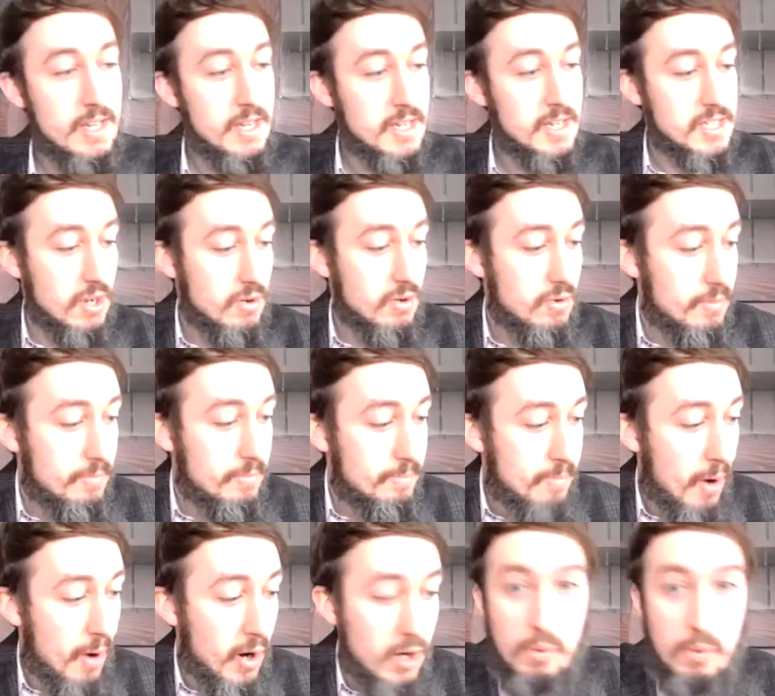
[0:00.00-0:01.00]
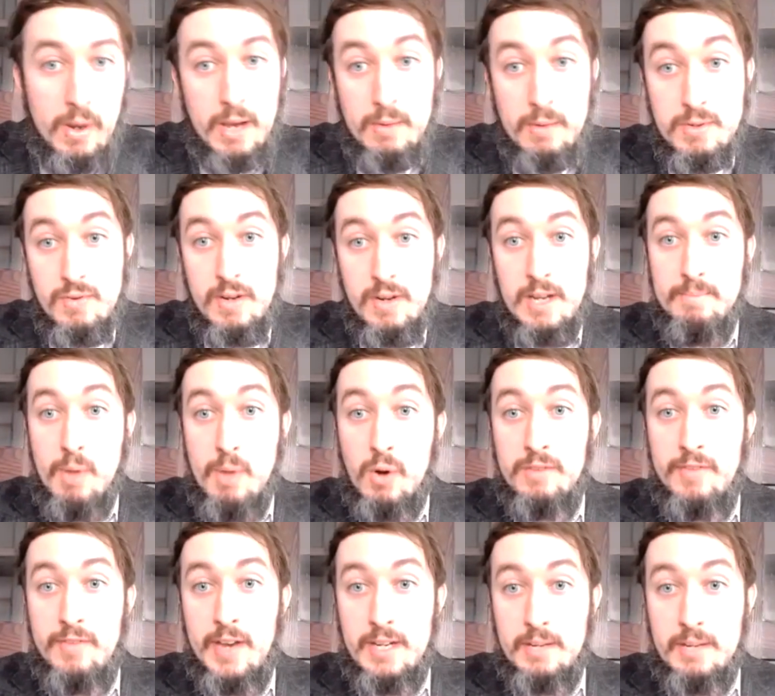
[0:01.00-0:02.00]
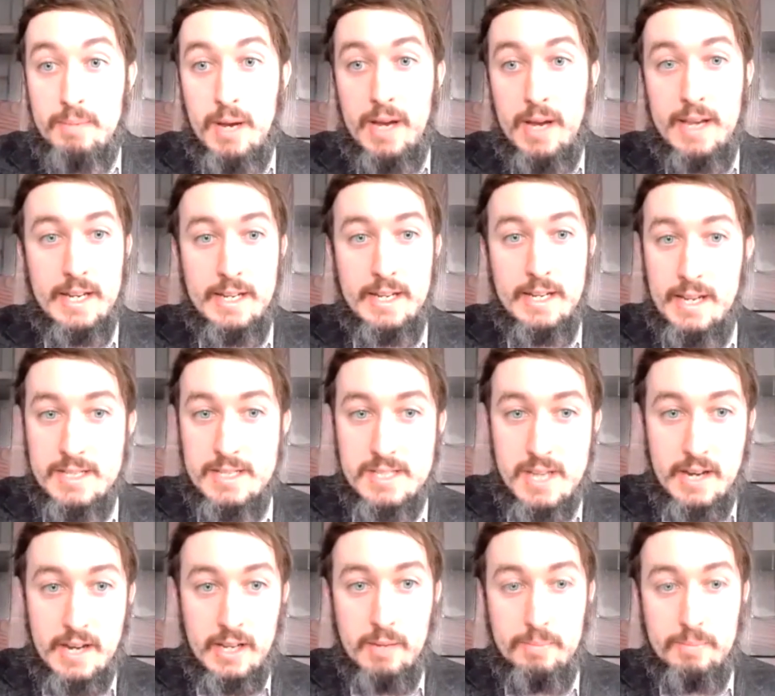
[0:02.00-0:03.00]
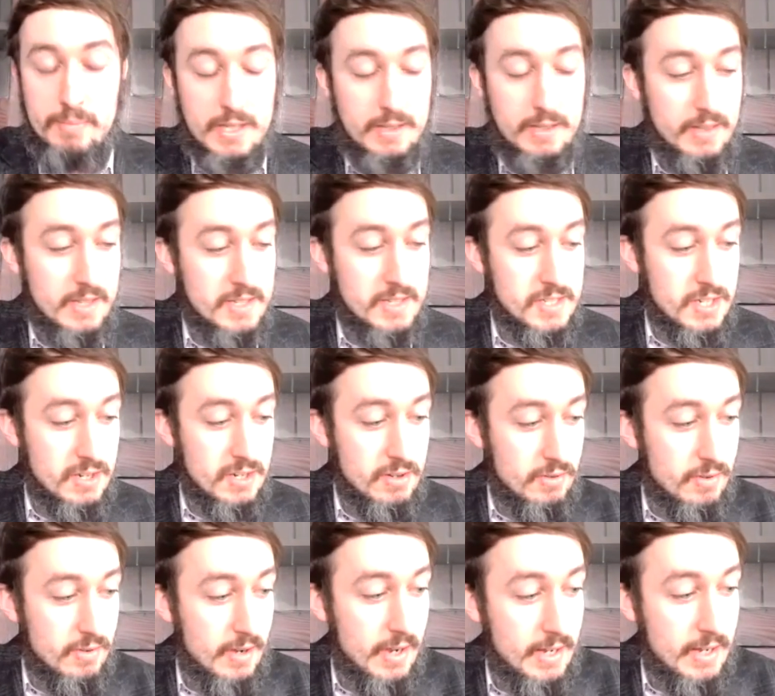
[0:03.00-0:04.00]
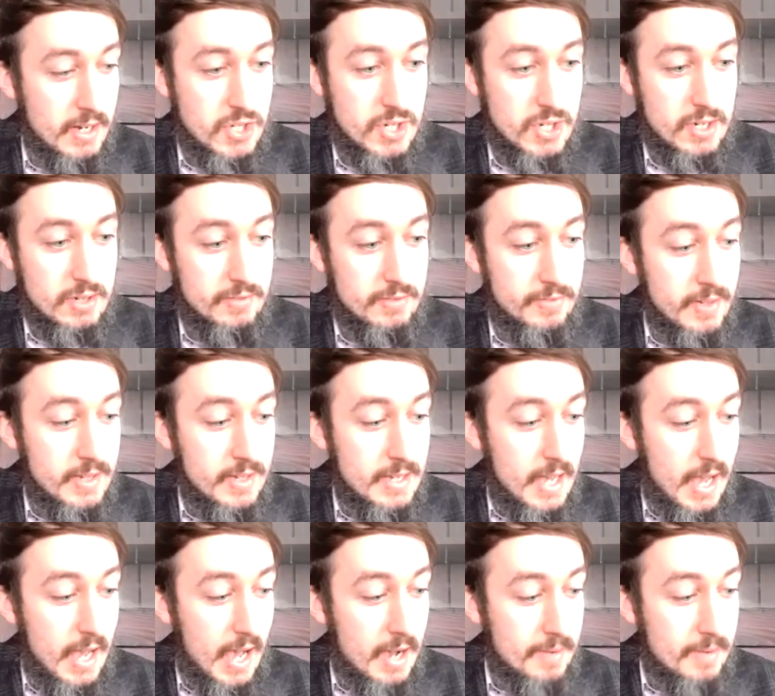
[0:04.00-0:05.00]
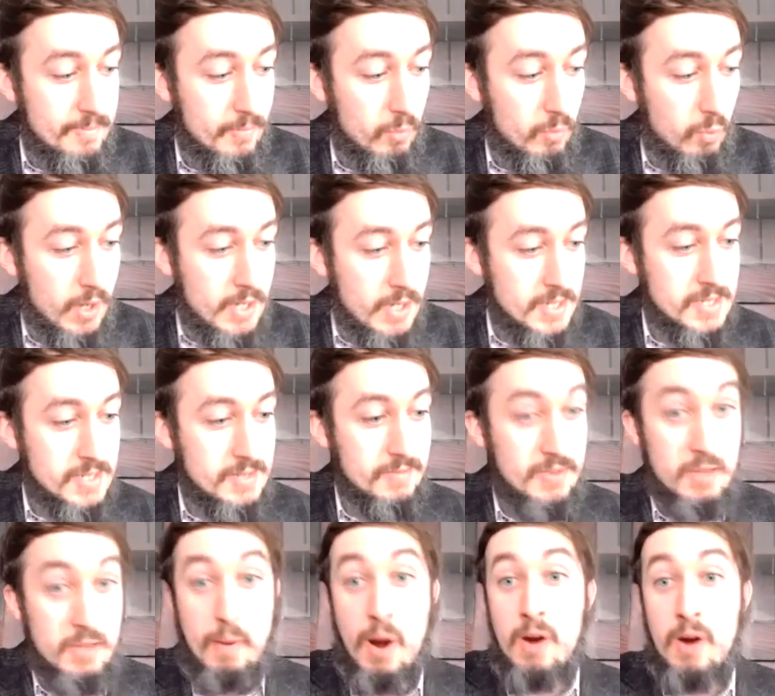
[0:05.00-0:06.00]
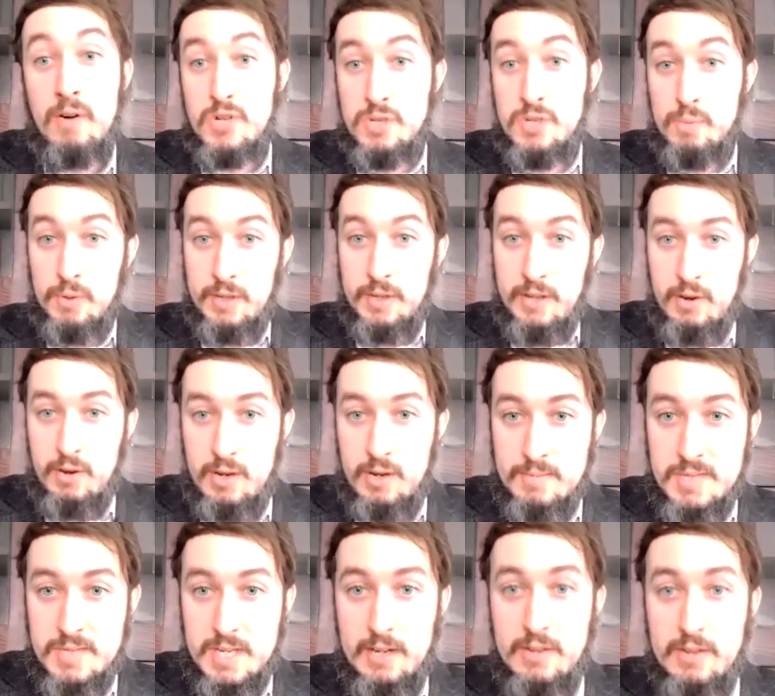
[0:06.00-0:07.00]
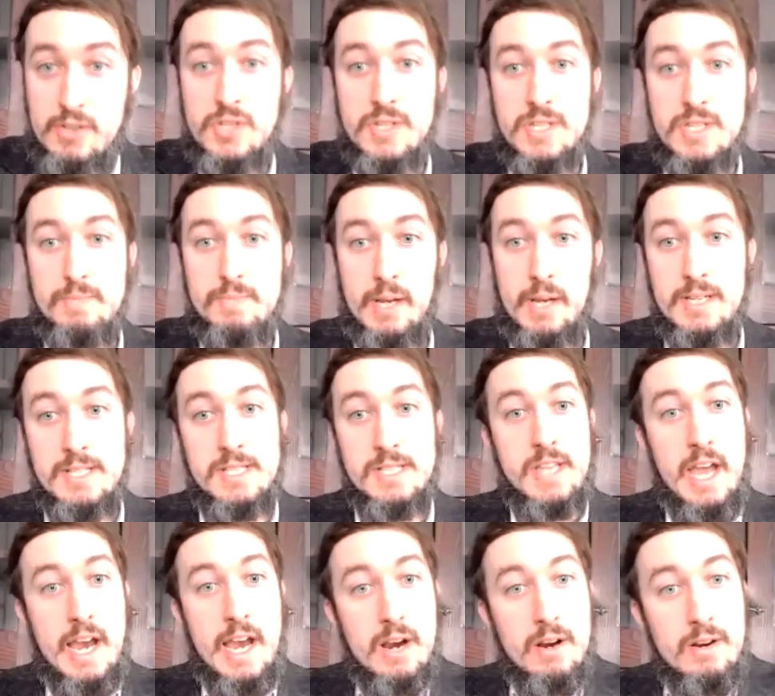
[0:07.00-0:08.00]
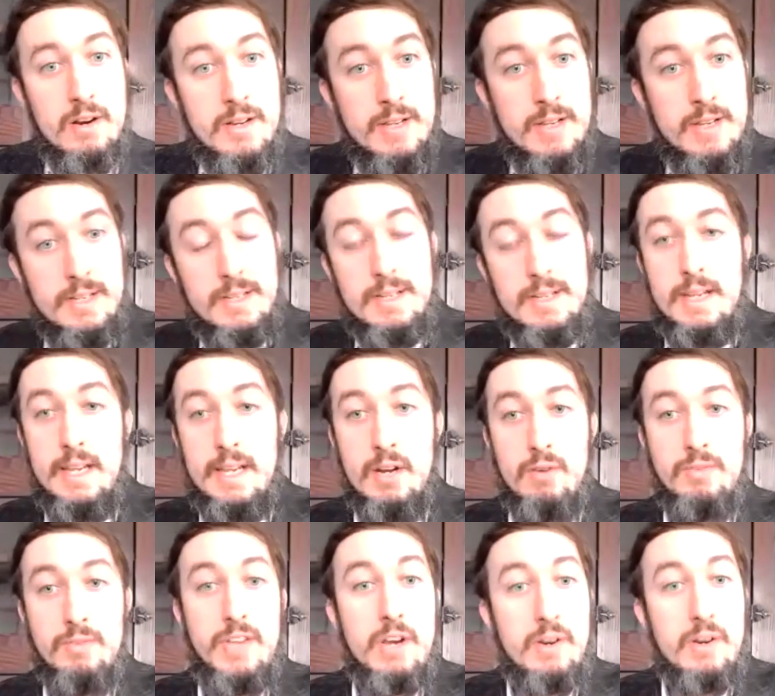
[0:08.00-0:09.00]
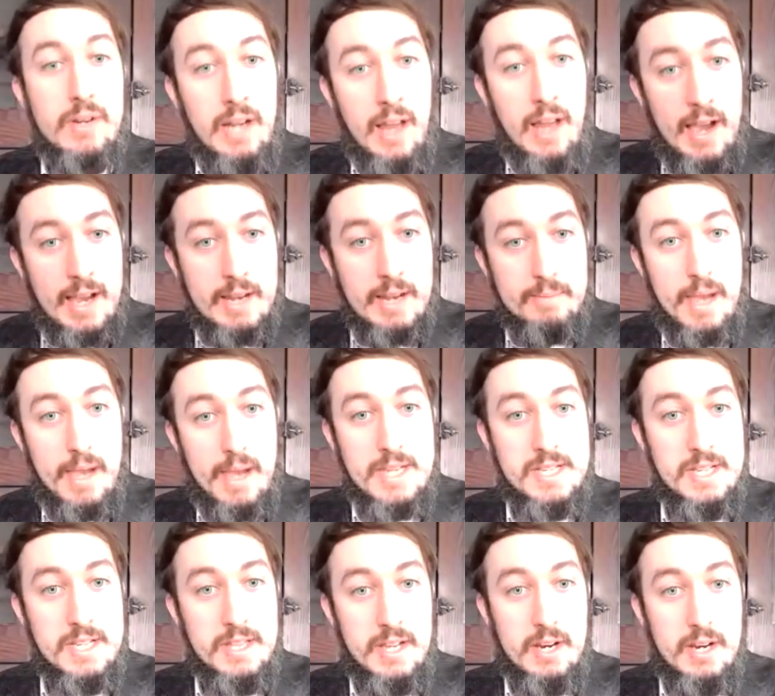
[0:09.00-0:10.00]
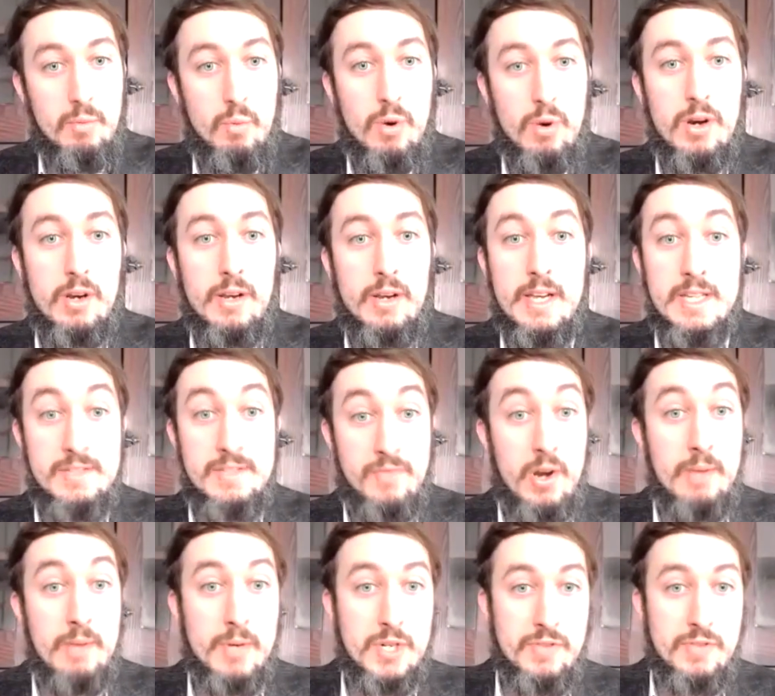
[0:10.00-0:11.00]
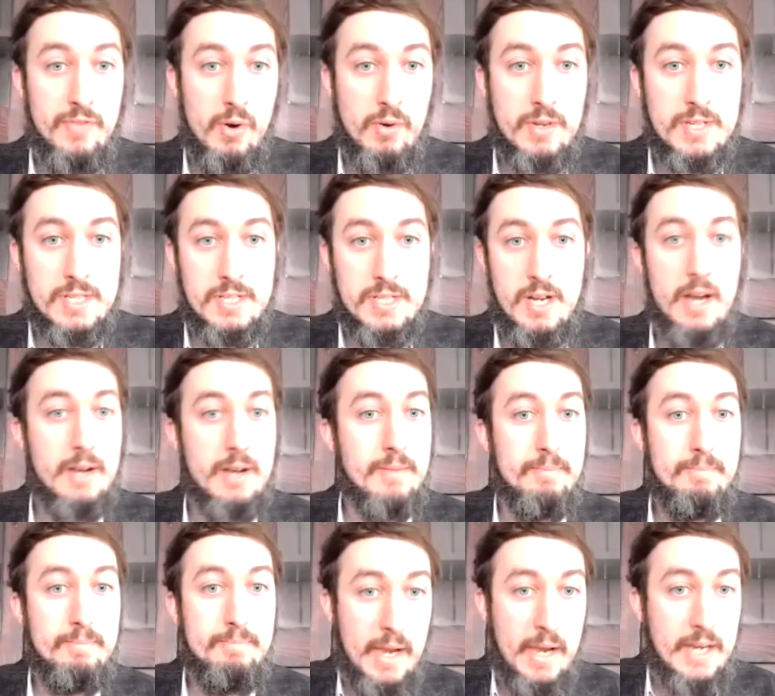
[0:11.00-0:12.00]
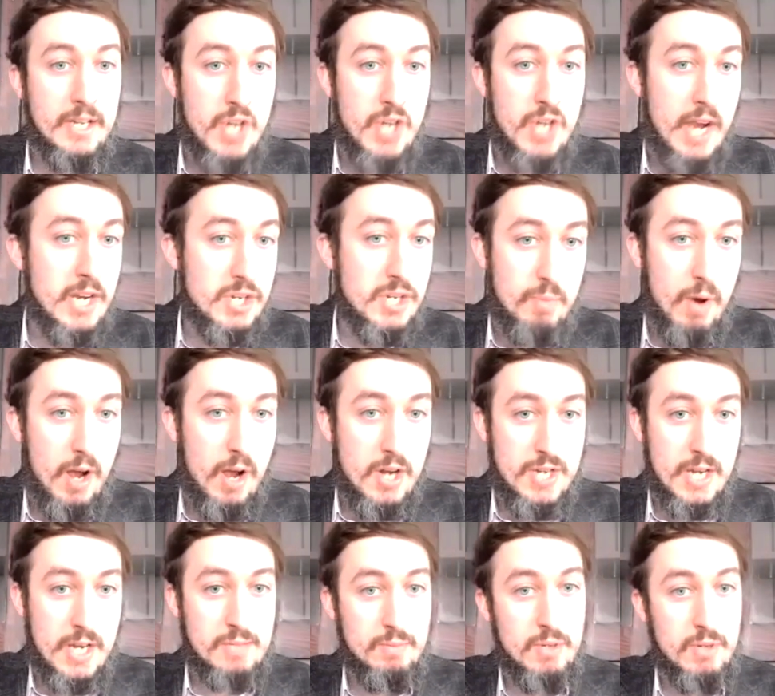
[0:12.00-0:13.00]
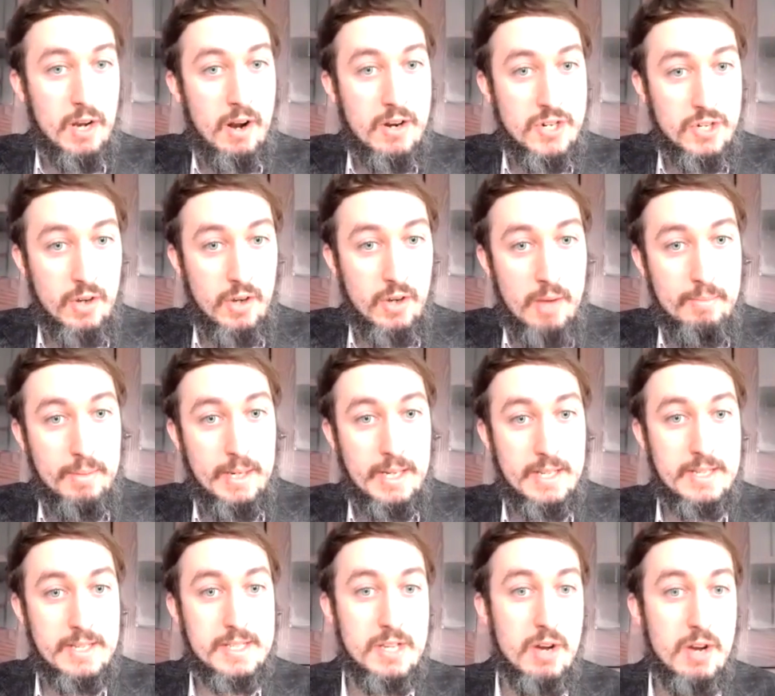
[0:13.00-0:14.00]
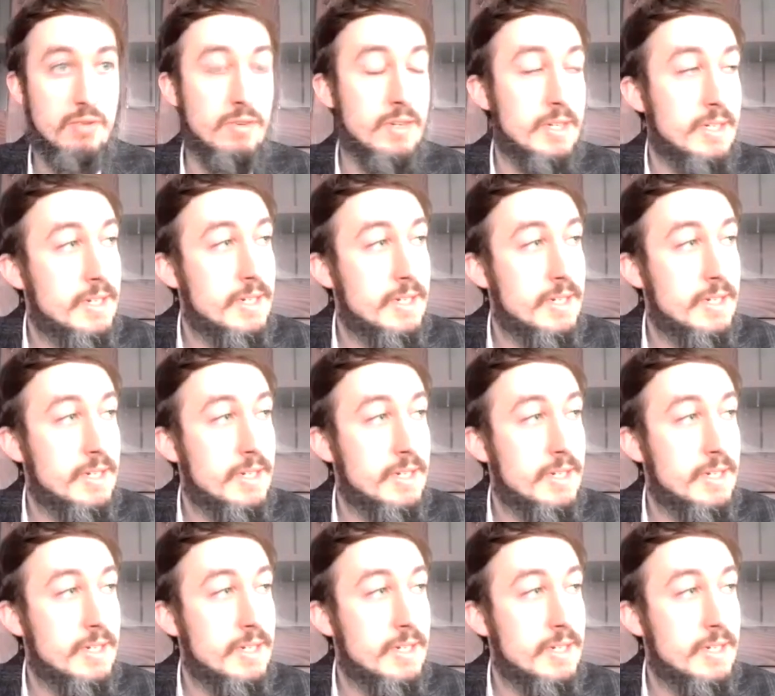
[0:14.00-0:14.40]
So part of what I was really motivated by in setting up this new initiative was the partnership with Curium Solutions, because their client base and their work is very much focused on big change projects with larger companies. So,